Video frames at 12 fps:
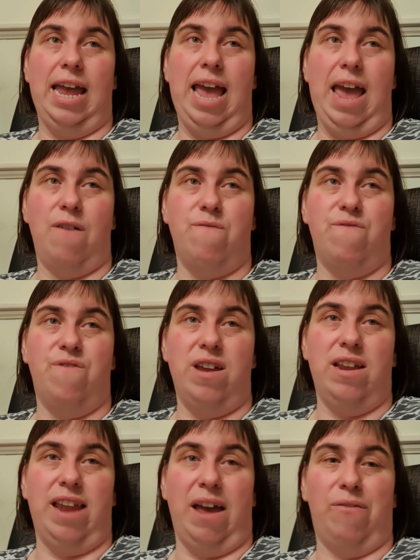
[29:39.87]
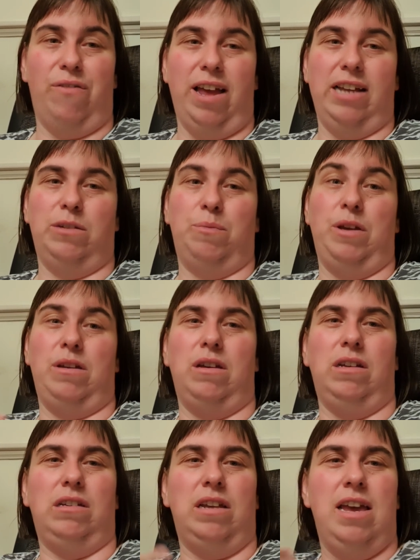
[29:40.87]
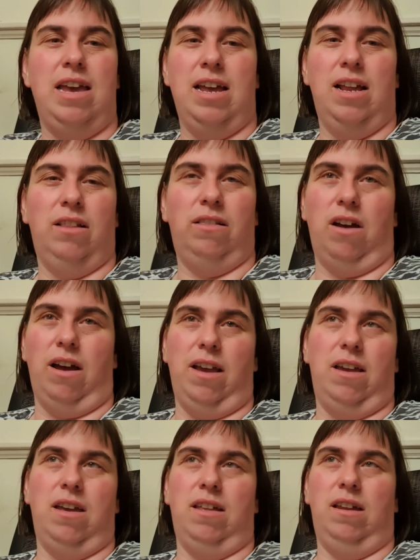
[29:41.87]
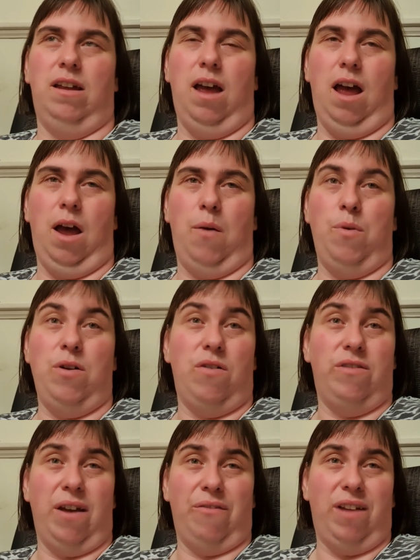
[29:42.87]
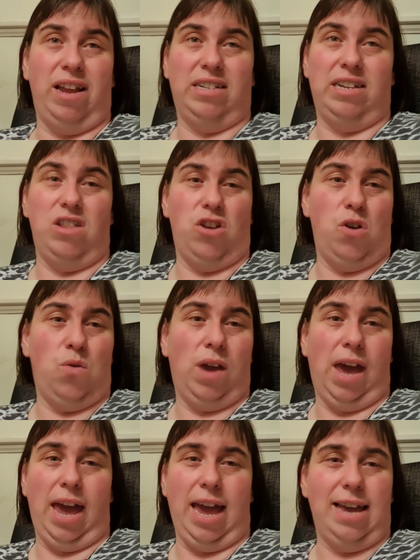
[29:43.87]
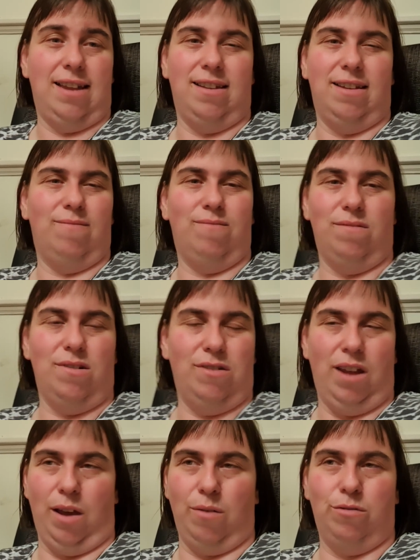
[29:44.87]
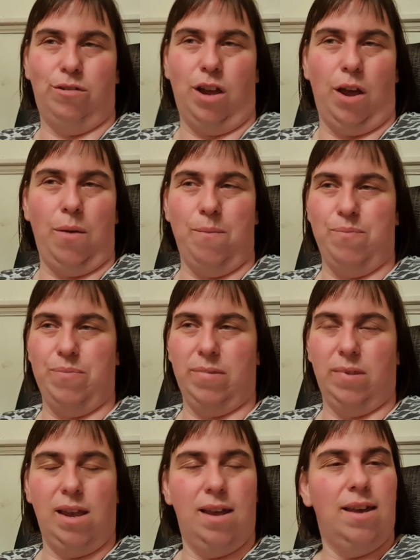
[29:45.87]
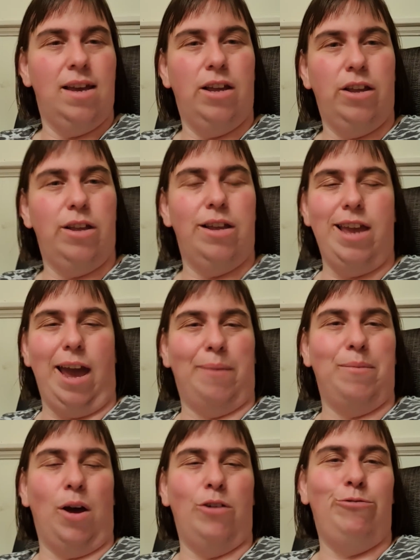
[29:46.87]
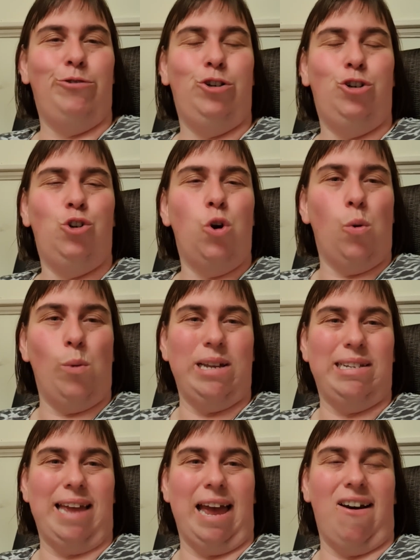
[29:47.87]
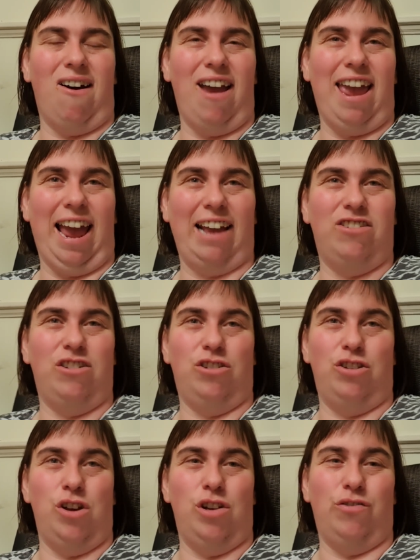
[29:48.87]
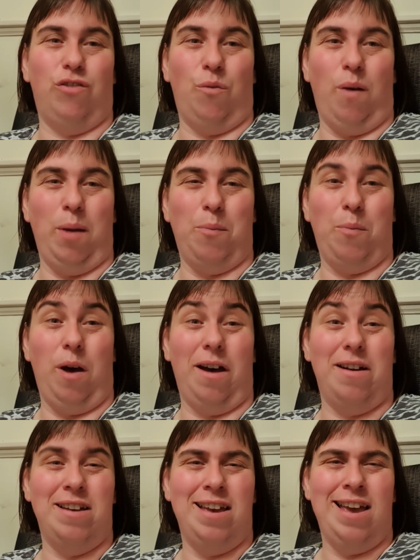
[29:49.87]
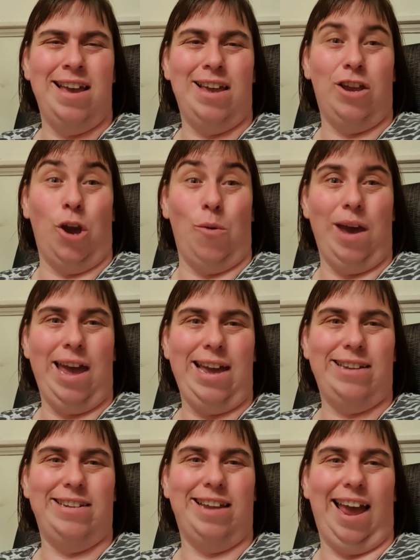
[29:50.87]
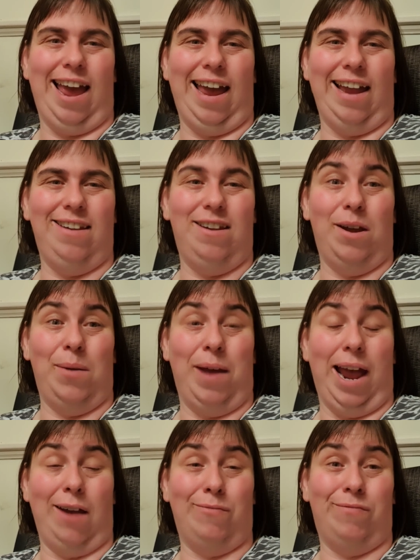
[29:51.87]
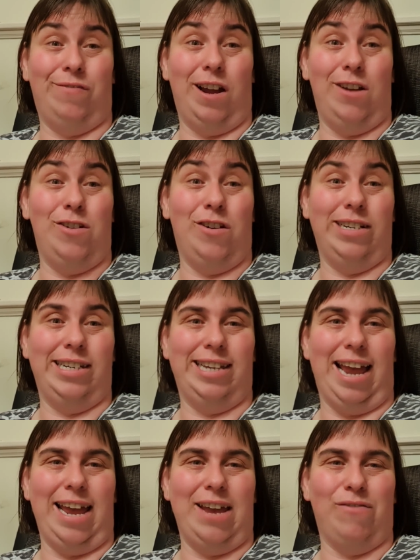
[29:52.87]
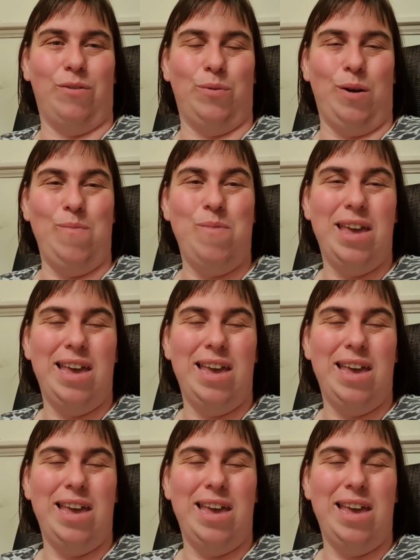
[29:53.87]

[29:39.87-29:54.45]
every Netflix, because we got Netflix in the UK, and so yeah, I'm sure it's there. I had to search for it, but go ahead and have a nice day, everyone.